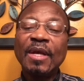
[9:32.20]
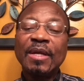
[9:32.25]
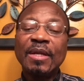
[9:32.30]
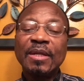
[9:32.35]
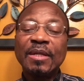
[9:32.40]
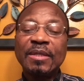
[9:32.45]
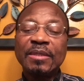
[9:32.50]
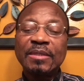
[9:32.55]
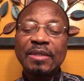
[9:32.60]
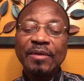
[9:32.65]

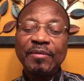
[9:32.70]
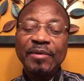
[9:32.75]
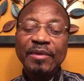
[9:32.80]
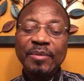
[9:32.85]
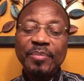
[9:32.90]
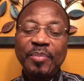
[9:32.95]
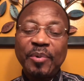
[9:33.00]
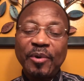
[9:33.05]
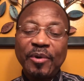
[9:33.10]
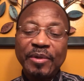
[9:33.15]
The
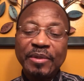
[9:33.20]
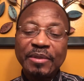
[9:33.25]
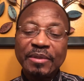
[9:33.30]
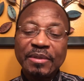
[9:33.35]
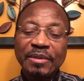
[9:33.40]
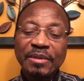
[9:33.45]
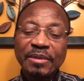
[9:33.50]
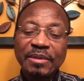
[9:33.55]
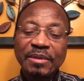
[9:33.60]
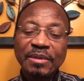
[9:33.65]
seventh
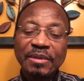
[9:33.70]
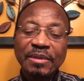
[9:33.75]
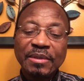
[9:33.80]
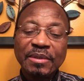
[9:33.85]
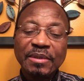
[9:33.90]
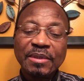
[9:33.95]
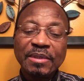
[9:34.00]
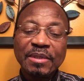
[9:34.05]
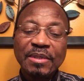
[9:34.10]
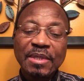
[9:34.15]
point
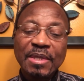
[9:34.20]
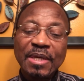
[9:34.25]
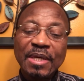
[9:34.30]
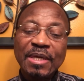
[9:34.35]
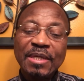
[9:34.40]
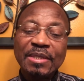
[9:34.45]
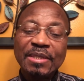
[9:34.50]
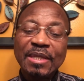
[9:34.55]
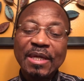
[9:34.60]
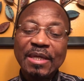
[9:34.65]

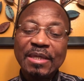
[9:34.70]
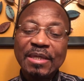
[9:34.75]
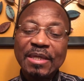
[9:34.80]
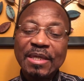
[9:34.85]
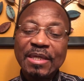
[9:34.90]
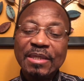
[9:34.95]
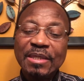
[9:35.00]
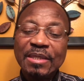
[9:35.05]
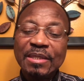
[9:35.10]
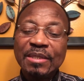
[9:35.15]
is that
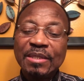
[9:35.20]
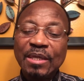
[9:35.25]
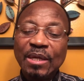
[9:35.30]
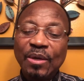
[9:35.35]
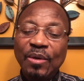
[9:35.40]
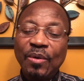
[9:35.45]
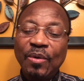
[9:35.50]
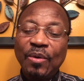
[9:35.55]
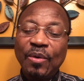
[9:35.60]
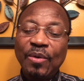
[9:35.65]
it is the
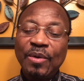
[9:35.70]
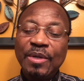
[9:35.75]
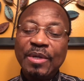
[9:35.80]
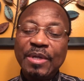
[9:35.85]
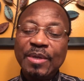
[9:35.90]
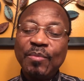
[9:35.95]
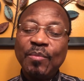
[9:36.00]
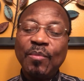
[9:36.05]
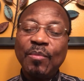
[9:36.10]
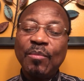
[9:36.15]

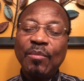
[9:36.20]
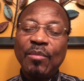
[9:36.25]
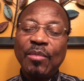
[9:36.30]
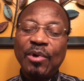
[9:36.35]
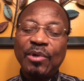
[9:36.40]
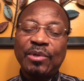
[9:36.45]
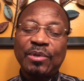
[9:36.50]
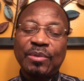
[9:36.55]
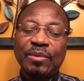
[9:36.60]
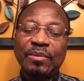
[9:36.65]
only
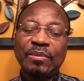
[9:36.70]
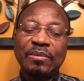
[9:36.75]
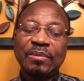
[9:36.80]
model